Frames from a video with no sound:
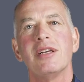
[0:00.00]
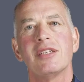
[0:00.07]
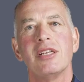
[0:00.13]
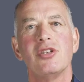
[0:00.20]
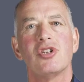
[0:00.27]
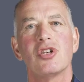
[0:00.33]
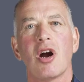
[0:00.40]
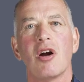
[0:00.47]
is
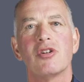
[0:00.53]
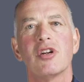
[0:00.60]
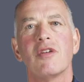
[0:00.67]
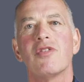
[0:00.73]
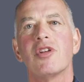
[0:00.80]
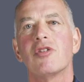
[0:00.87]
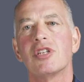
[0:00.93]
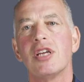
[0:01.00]
in charge
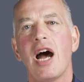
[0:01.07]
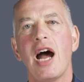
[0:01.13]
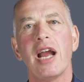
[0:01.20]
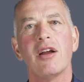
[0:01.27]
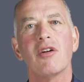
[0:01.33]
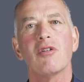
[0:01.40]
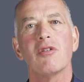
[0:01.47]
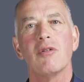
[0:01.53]
of their
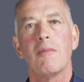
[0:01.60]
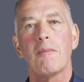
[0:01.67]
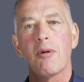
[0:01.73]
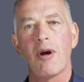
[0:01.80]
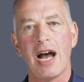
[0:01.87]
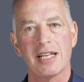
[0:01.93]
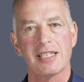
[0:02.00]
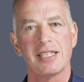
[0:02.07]
entire
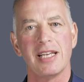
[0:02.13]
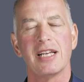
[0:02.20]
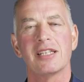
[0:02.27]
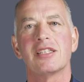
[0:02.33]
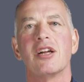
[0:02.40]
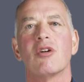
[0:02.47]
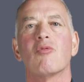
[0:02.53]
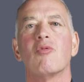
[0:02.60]
process
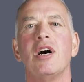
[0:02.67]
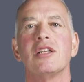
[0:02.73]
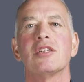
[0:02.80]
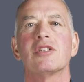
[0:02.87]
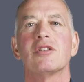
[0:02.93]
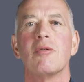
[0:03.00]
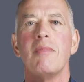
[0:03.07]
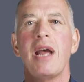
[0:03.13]
that
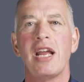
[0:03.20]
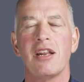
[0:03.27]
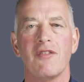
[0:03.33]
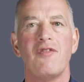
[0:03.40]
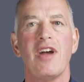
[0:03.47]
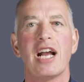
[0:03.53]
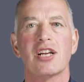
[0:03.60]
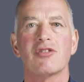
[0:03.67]
runs their
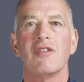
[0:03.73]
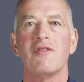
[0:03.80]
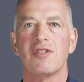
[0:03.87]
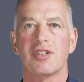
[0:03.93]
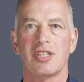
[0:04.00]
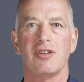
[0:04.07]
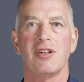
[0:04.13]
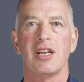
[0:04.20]
manufacturing
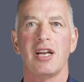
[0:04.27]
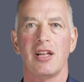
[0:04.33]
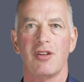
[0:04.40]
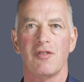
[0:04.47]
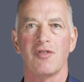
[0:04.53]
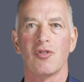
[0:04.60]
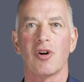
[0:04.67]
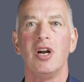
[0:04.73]
facility on
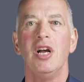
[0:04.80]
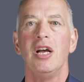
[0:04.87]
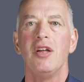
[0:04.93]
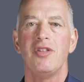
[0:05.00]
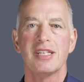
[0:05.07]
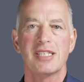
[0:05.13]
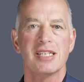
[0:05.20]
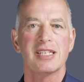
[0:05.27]
the floor.
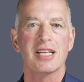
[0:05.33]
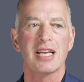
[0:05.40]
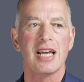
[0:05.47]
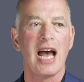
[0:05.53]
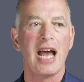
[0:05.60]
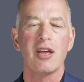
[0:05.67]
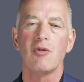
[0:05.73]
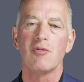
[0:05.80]
This is a
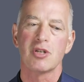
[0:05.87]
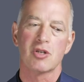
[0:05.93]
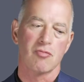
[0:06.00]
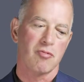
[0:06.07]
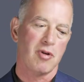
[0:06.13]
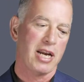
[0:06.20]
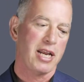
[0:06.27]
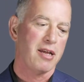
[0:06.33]
guy who is
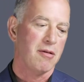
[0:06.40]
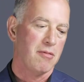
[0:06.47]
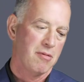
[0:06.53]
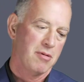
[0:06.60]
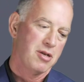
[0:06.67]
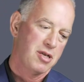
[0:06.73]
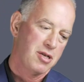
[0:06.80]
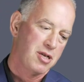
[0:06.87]
ready
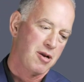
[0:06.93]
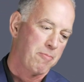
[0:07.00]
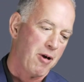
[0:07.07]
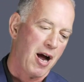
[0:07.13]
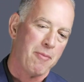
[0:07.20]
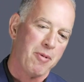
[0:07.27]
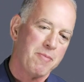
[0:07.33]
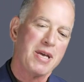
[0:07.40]
to
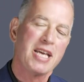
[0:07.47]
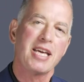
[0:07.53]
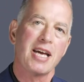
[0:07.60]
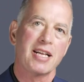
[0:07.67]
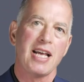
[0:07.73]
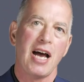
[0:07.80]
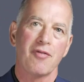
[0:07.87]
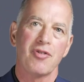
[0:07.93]
probably be
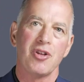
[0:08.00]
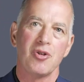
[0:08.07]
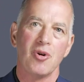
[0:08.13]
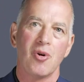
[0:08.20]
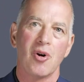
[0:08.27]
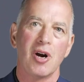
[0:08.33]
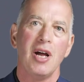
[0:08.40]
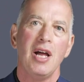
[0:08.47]
kicked out the
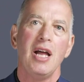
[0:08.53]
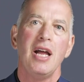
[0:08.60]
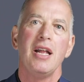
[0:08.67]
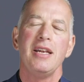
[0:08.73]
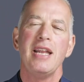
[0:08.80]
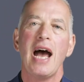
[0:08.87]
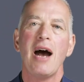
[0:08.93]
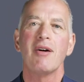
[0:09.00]
door,
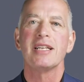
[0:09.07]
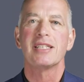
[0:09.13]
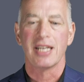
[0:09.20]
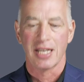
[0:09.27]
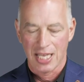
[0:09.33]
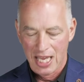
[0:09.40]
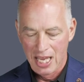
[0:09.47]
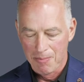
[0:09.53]
now is a
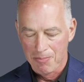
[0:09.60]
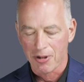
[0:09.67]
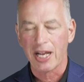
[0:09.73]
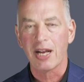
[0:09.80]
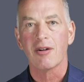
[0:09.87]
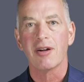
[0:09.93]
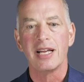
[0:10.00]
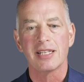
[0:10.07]
key
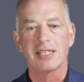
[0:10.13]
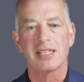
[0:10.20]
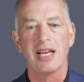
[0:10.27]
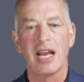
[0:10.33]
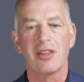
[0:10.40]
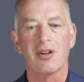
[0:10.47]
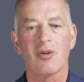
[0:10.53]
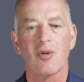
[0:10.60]
player
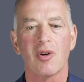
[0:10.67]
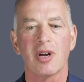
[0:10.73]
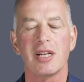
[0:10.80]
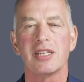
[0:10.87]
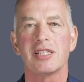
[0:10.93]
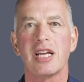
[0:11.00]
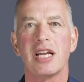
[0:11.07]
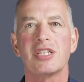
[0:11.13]
inside their
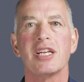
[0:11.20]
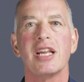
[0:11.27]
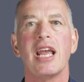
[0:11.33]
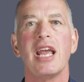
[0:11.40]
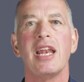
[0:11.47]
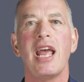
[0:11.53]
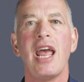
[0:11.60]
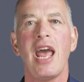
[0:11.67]
organization
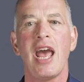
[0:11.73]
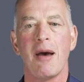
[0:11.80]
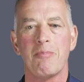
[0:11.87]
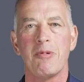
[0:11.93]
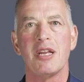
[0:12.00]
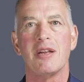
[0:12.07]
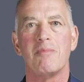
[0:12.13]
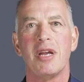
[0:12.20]
and
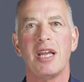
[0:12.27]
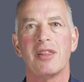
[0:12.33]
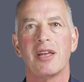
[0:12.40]
happy to be